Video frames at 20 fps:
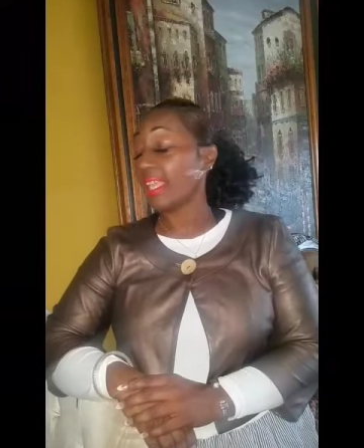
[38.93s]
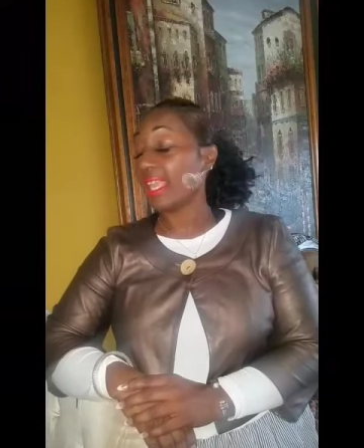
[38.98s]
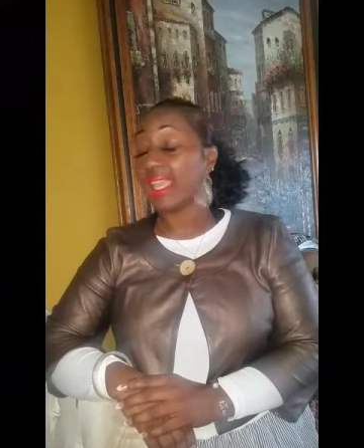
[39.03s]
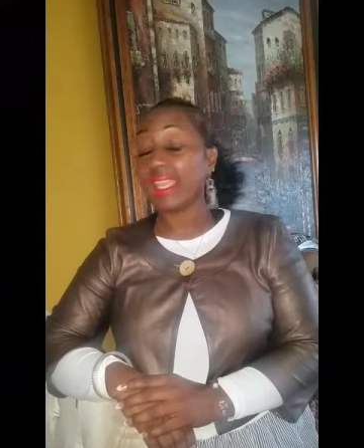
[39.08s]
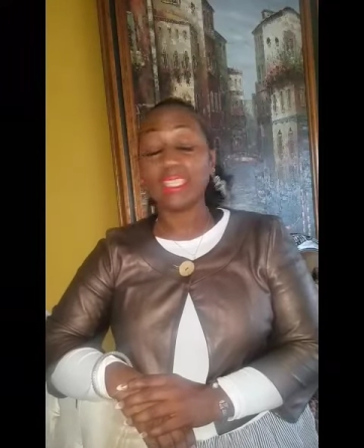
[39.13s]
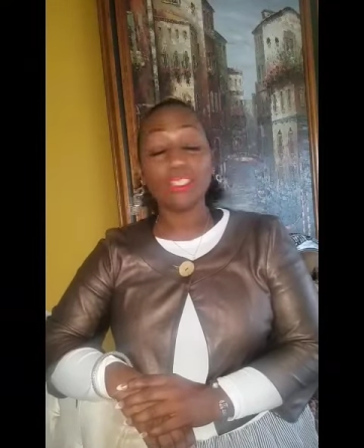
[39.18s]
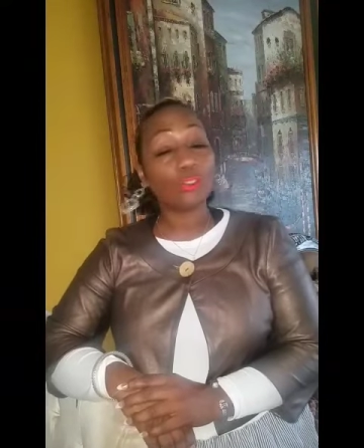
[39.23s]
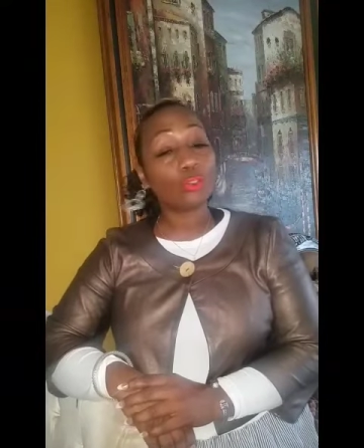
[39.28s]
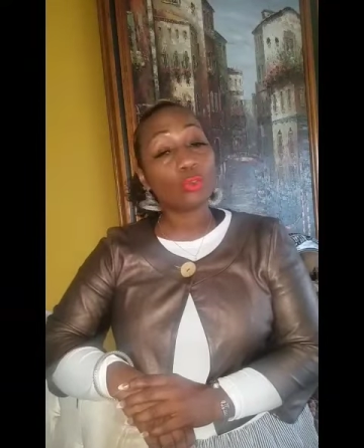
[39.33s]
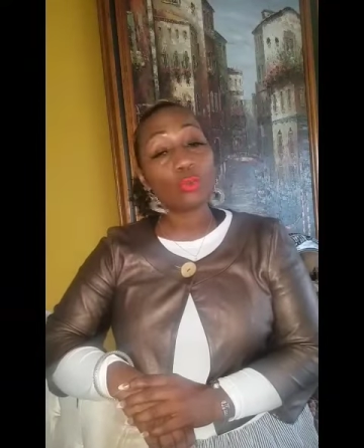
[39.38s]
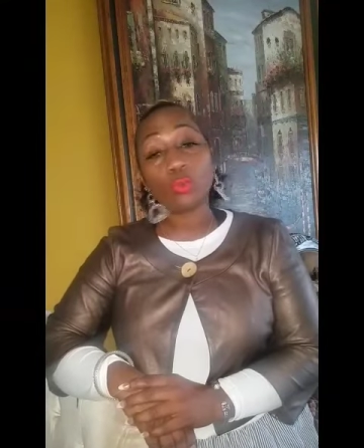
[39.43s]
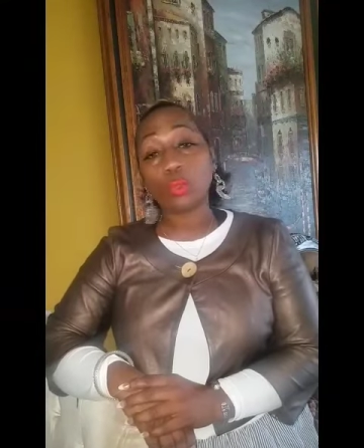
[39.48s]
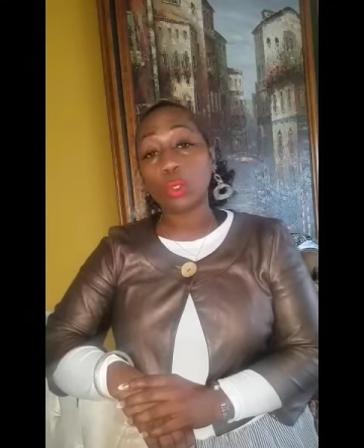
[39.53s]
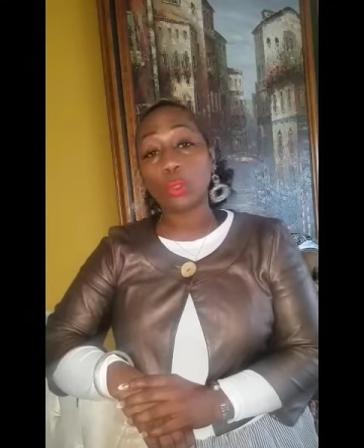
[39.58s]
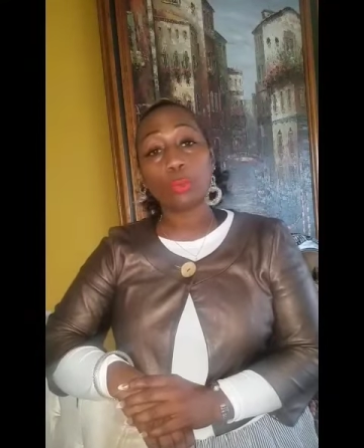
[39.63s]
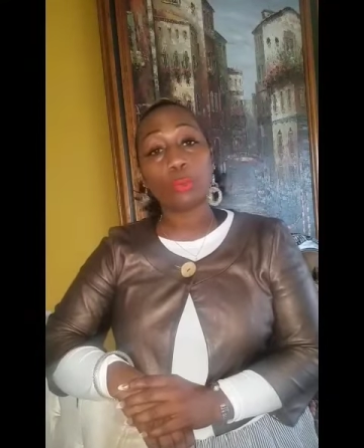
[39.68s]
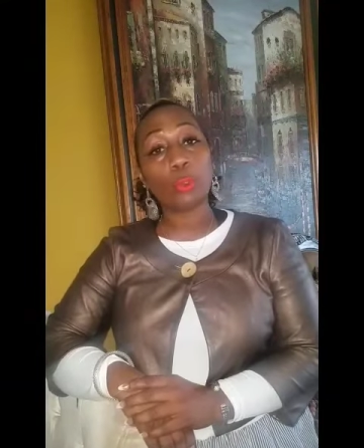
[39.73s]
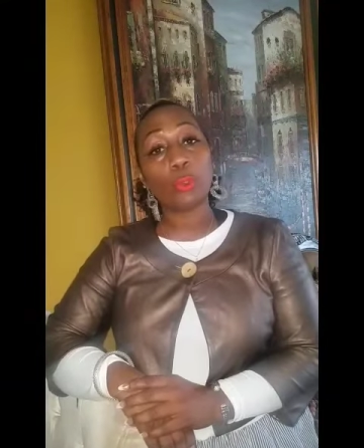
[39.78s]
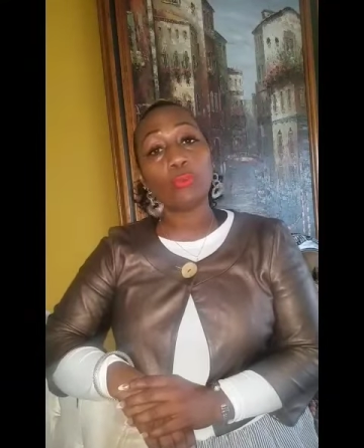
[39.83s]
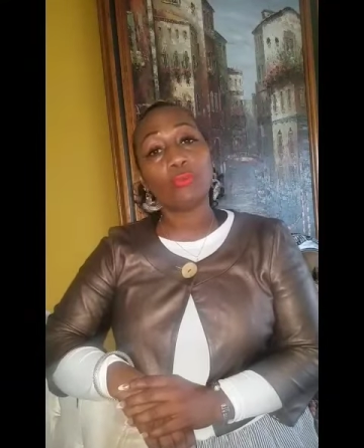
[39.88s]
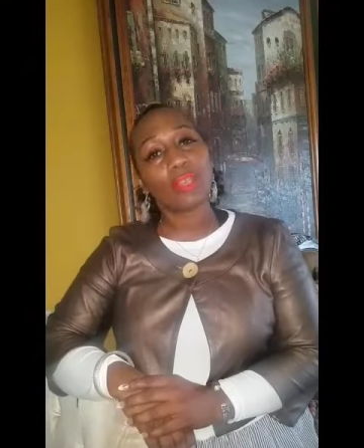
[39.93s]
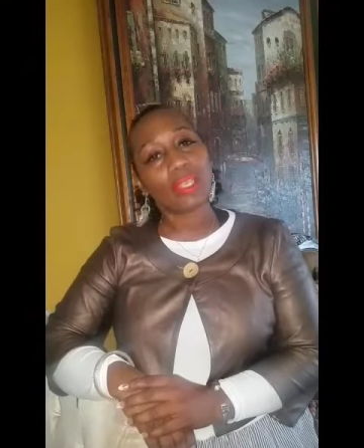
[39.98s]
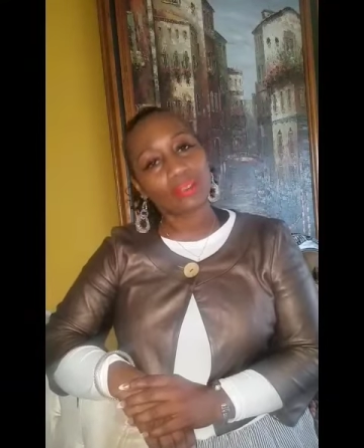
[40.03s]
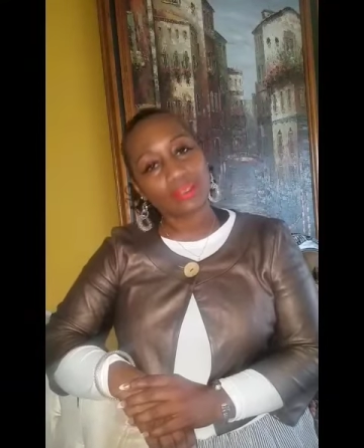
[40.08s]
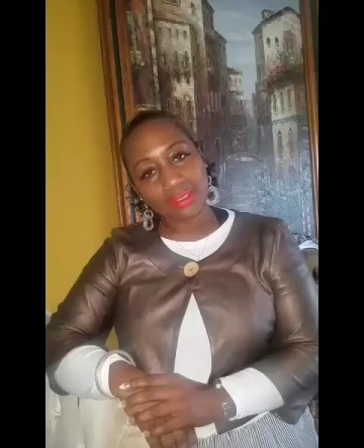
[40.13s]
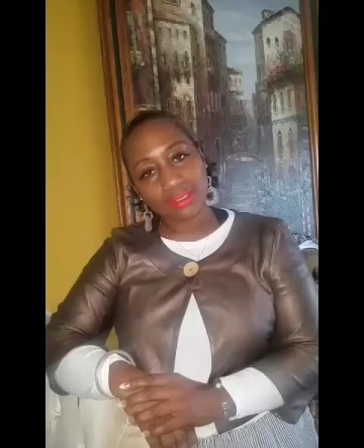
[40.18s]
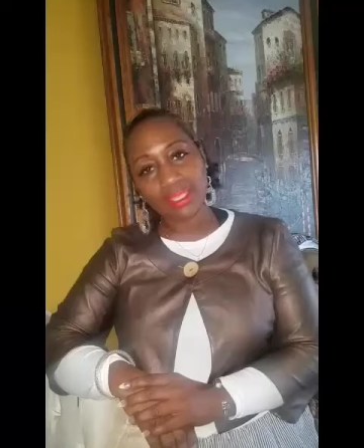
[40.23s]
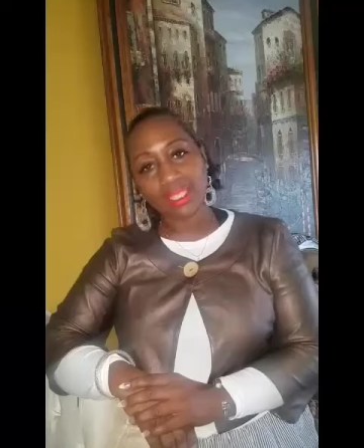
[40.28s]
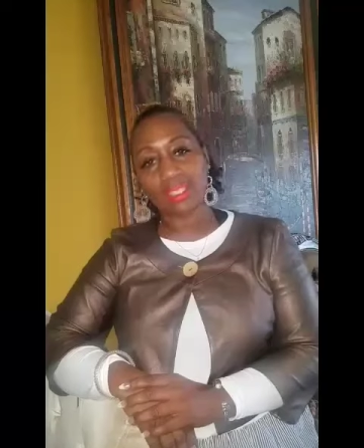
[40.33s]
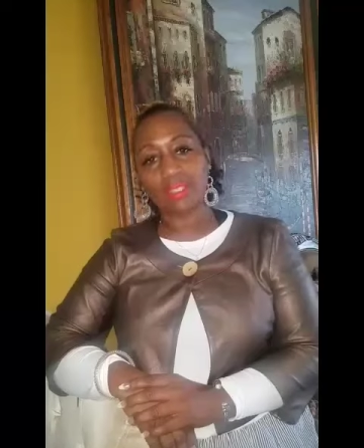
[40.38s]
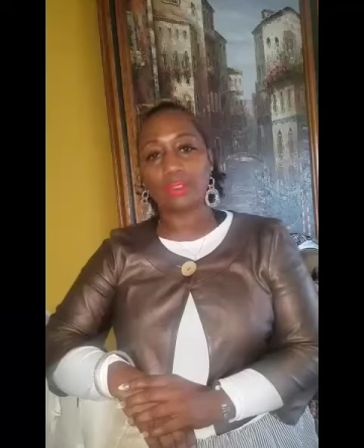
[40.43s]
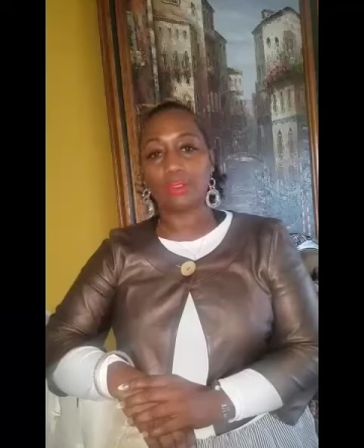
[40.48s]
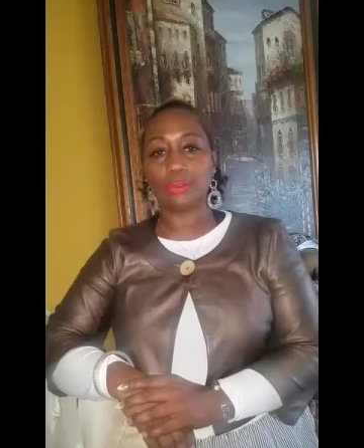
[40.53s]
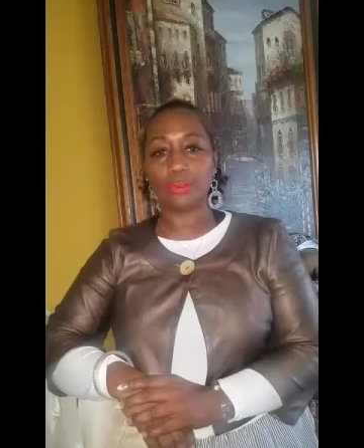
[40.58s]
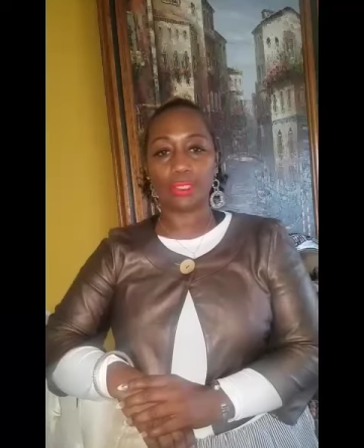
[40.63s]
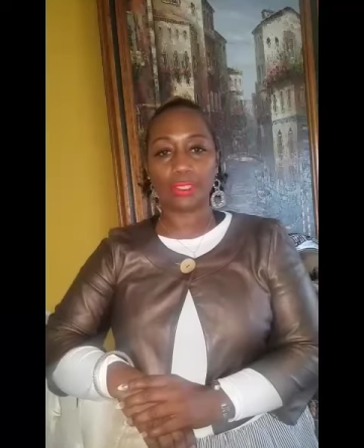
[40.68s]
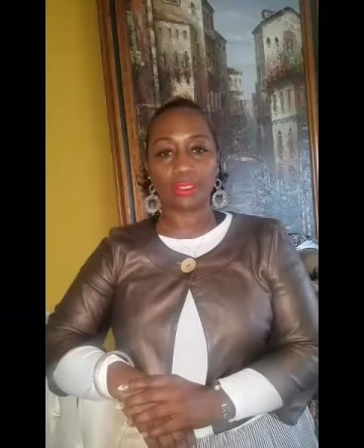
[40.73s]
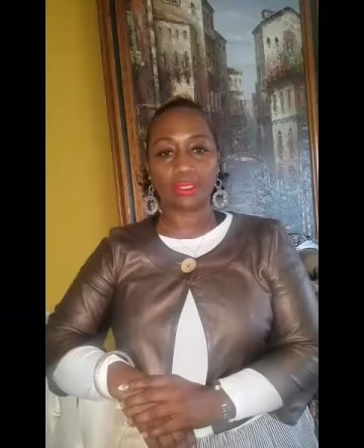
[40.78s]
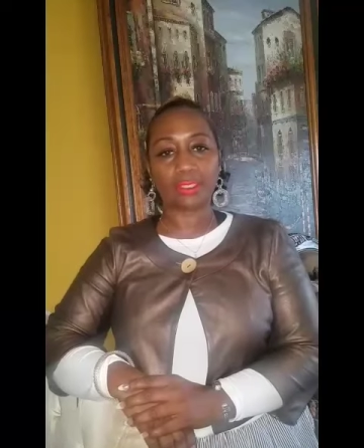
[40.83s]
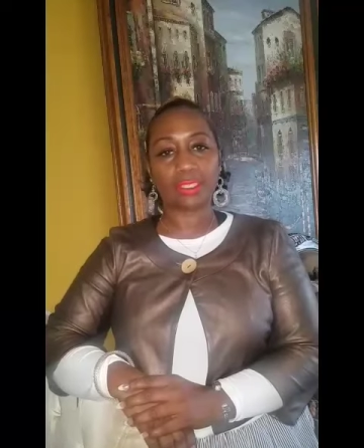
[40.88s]
the angel won't move out and
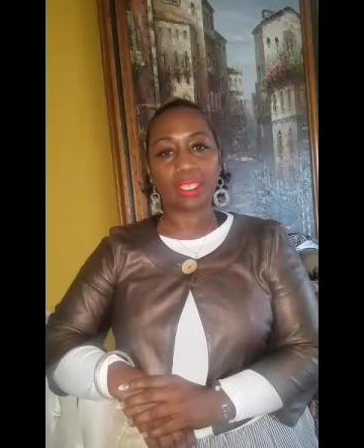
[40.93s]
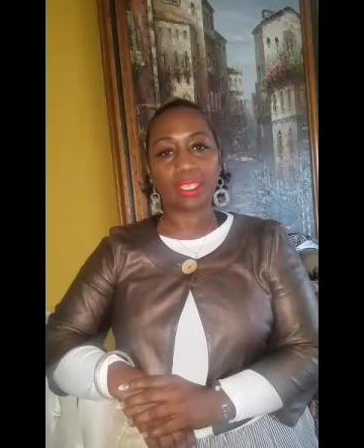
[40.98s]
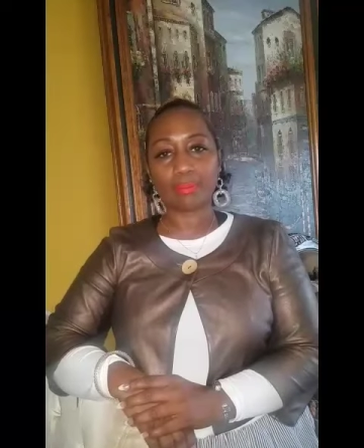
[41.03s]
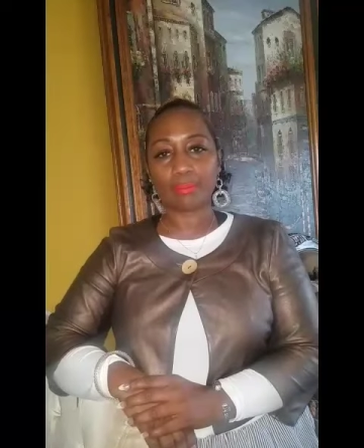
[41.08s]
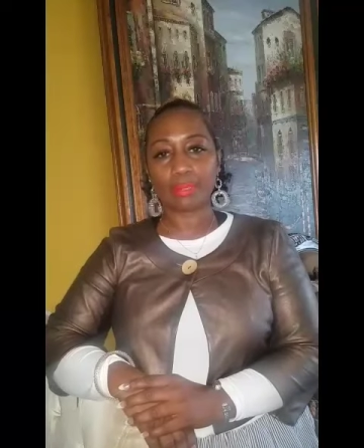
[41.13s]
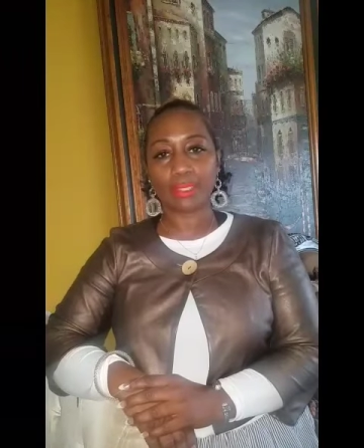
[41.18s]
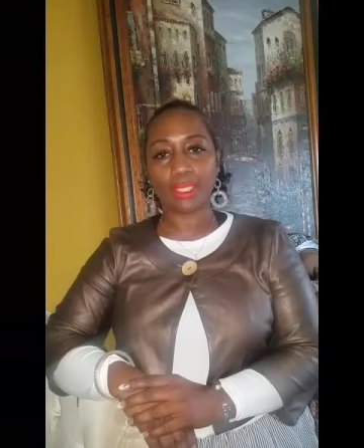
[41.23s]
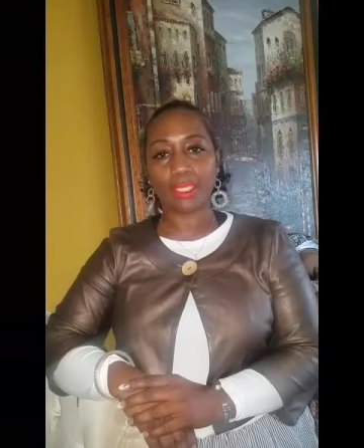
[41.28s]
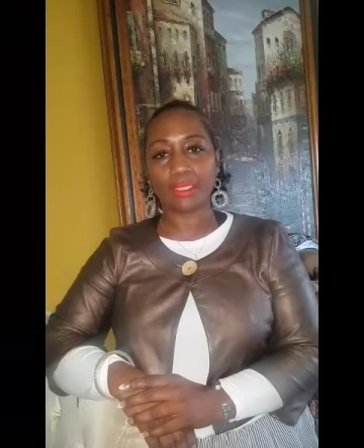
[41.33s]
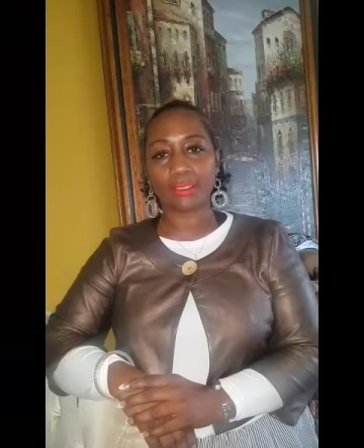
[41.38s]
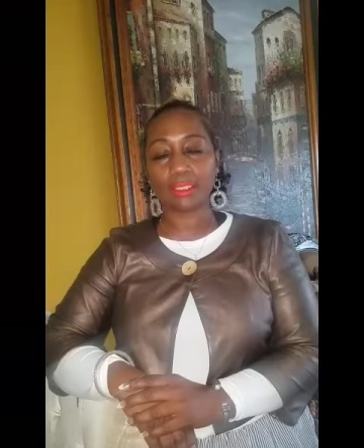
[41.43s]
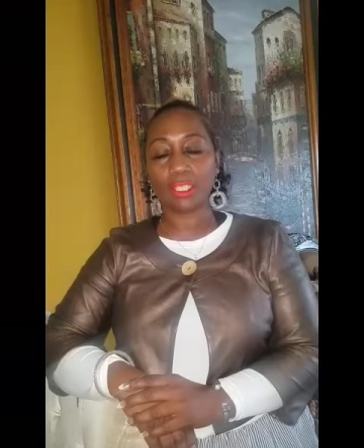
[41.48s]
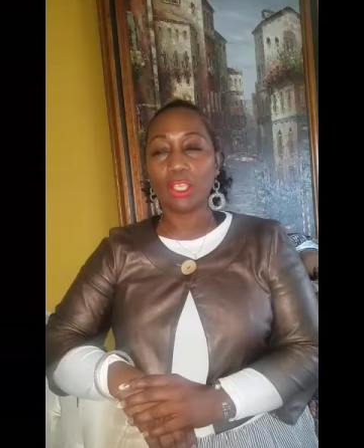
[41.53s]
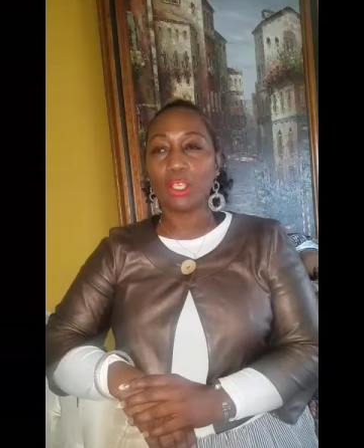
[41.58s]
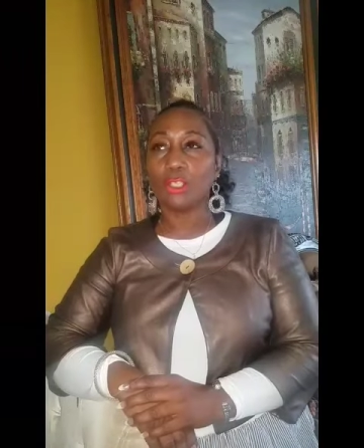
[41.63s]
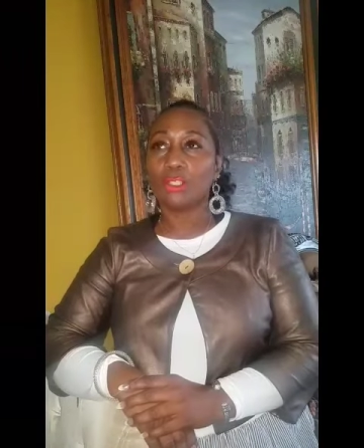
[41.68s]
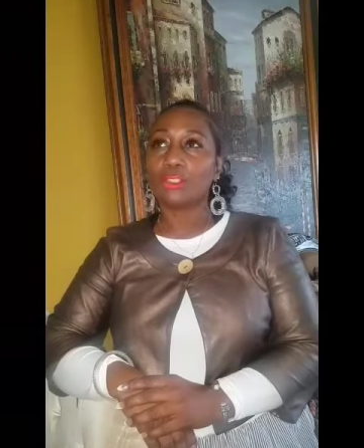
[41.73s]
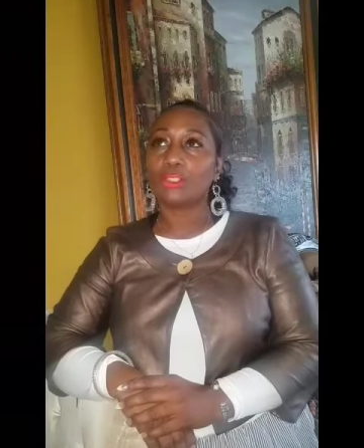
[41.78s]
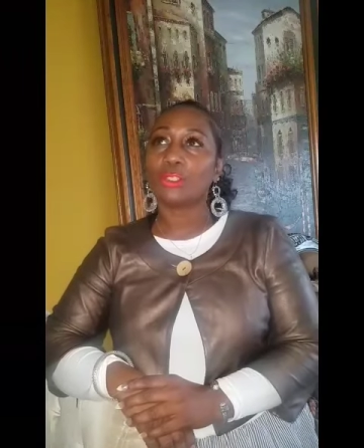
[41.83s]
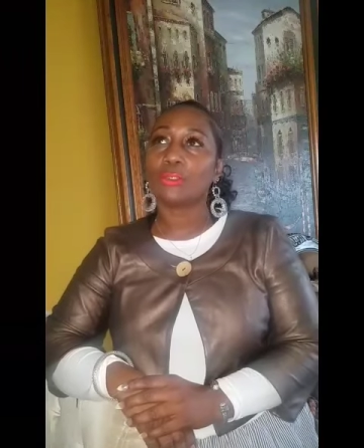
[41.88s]
take you into that place.